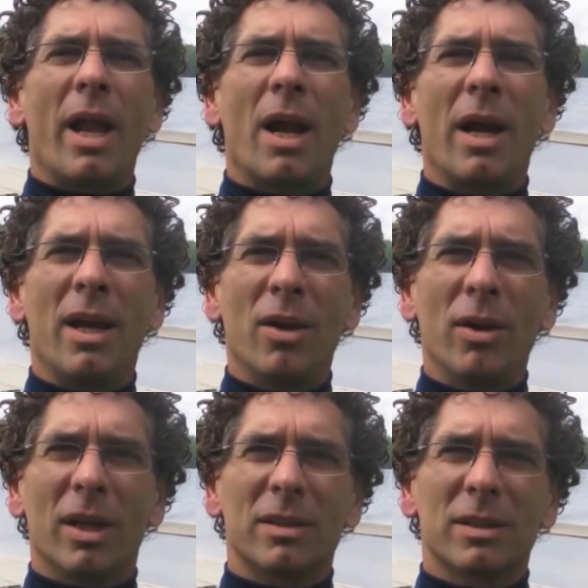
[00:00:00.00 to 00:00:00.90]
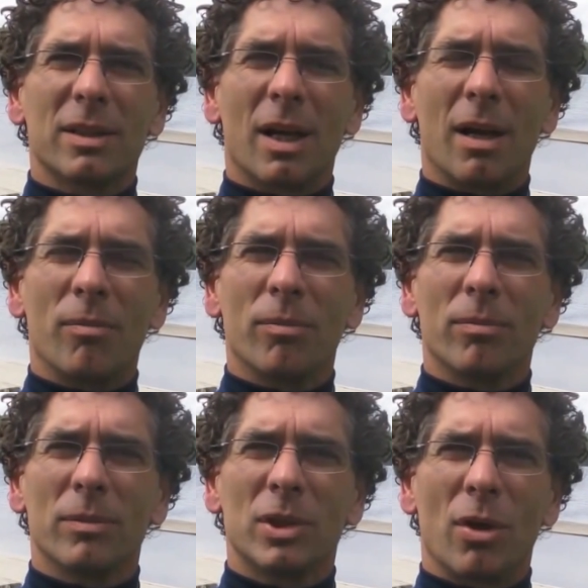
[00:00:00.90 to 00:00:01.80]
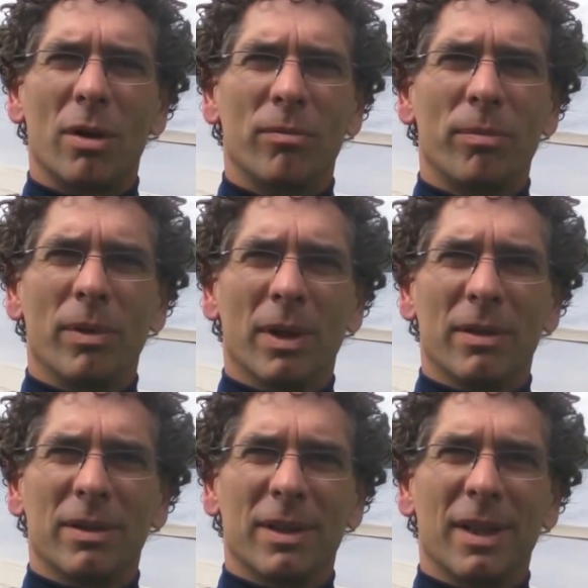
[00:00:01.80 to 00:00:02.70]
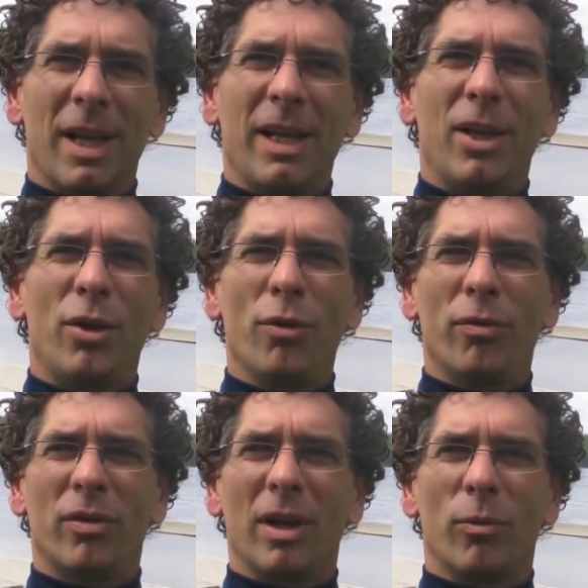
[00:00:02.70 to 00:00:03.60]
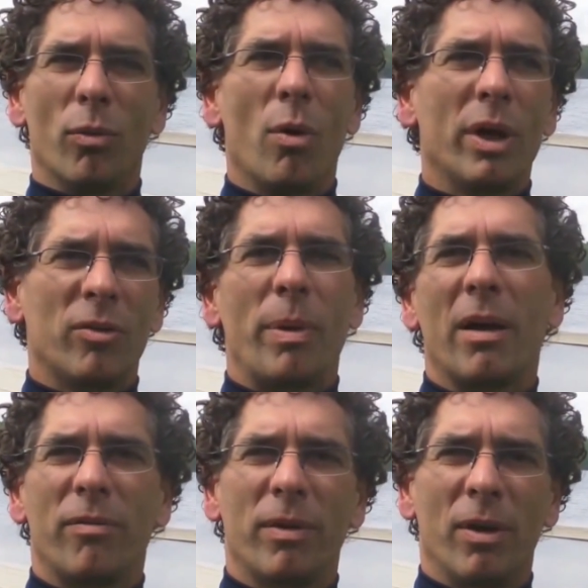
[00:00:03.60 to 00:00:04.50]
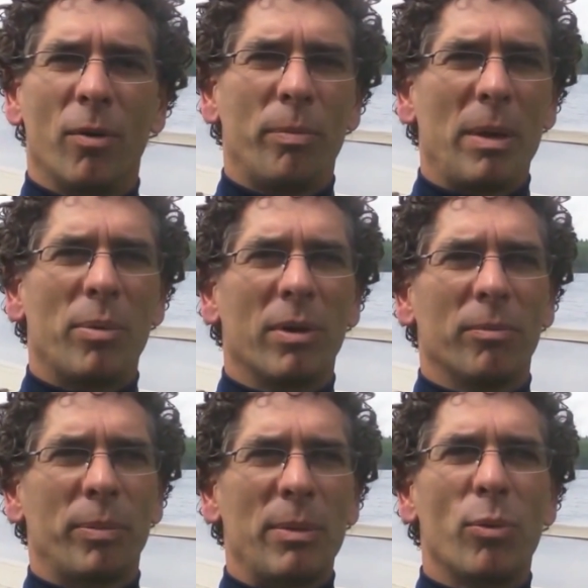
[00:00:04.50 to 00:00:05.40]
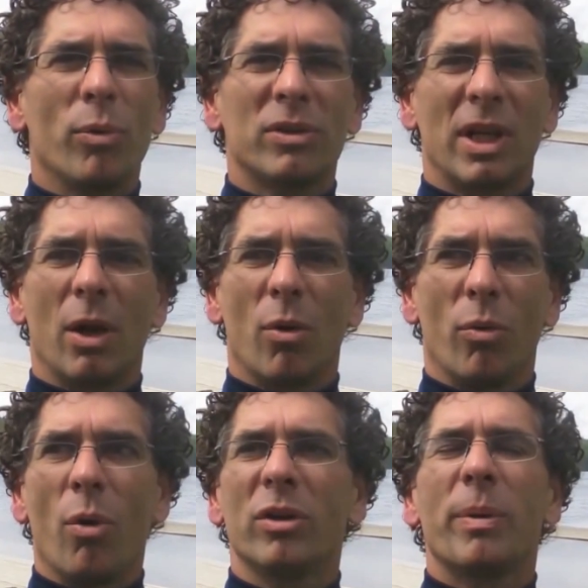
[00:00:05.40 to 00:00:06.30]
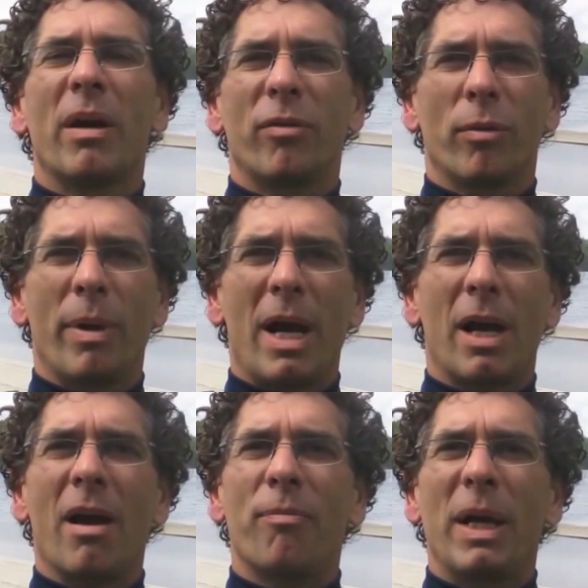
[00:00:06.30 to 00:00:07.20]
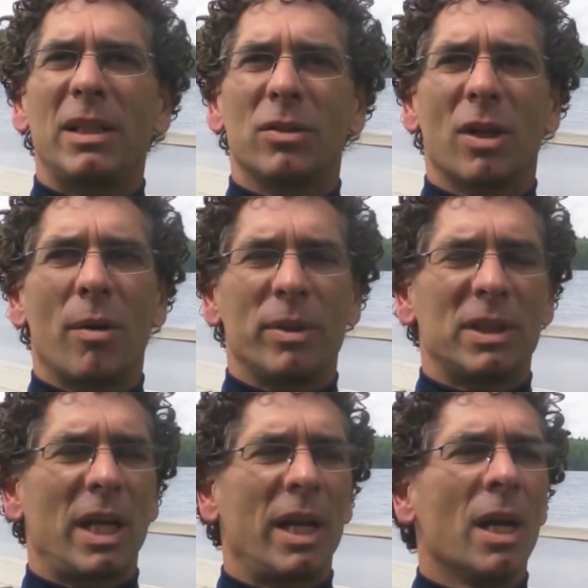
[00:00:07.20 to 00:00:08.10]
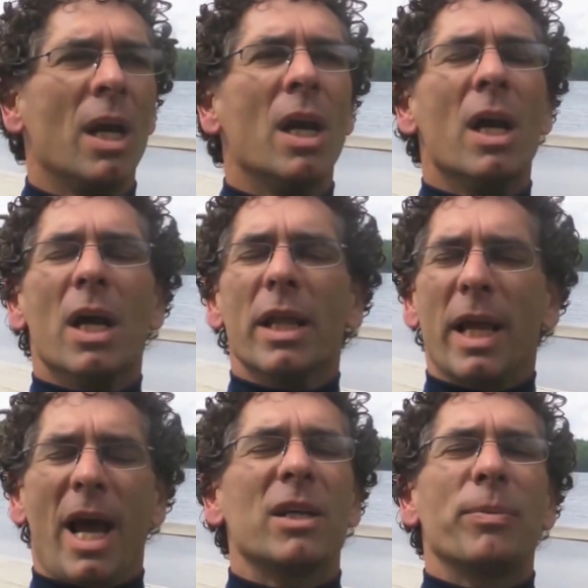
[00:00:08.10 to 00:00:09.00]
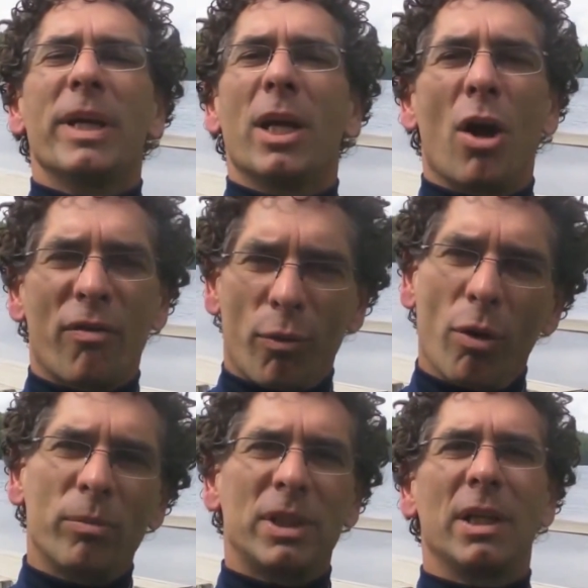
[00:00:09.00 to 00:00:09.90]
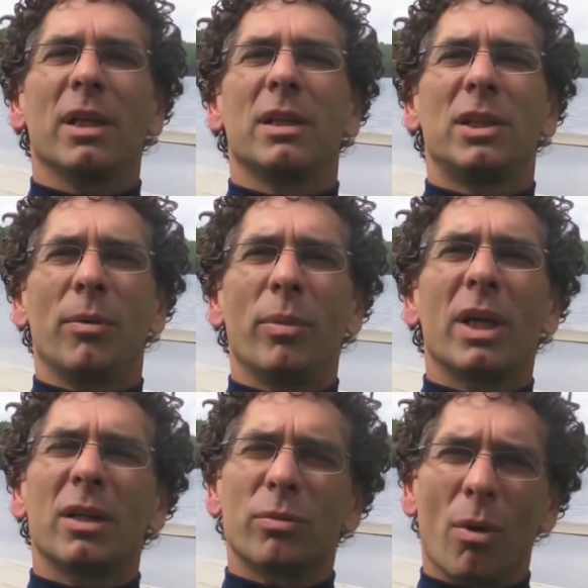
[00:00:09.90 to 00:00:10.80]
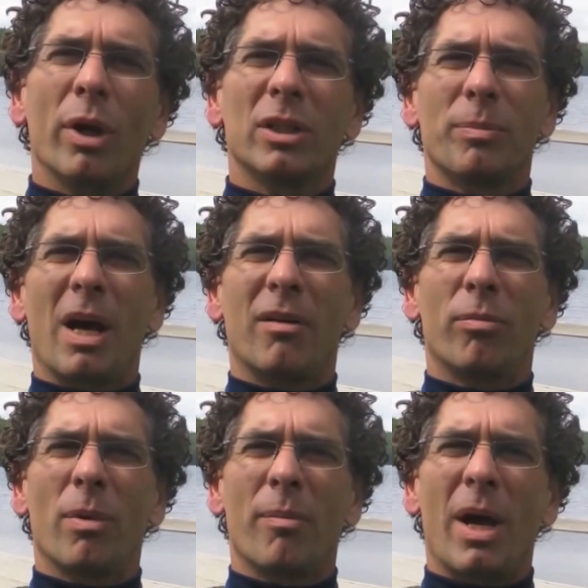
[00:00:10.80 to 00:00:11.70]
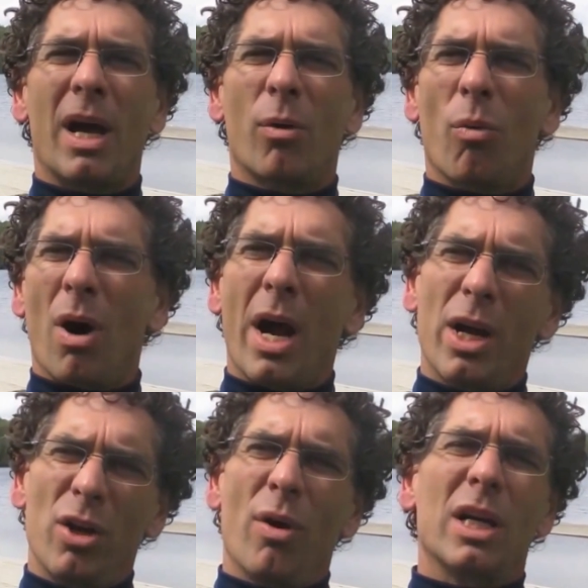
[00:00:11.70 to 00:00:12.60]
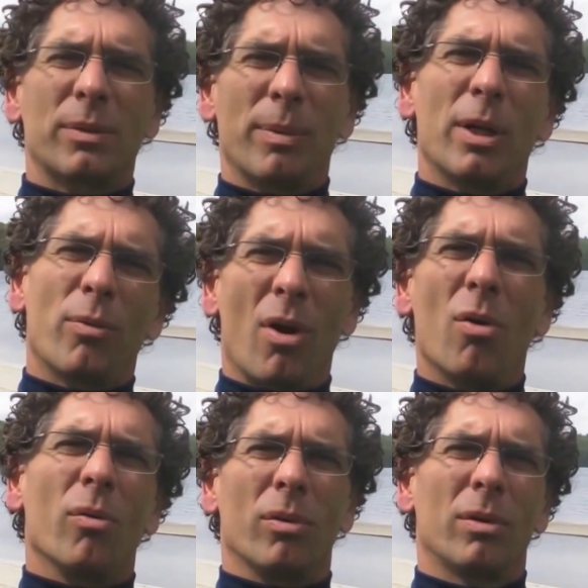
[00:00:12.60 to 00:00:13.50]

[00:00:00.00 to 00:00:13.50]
And I hear this, John, like you've said, rowing is bad for, people will say, oh, rowing's bad for your back. I have patients come and say, they asked me to get off the rowing machine at the gym because rowing is bad for my back. Why are you asking me to row?